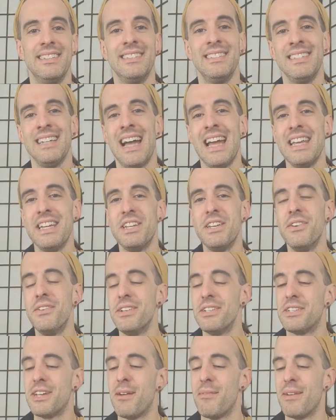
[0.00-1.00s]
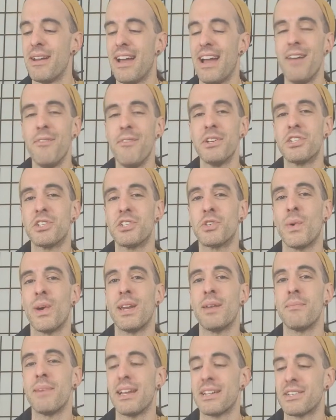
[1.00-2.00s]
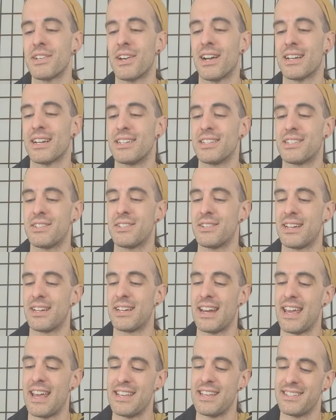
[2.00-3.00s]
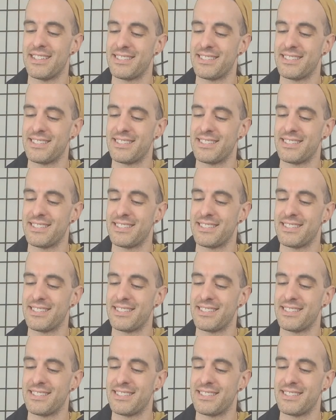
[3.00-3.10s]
How you doing, Gemini? Which twin am I talking to today?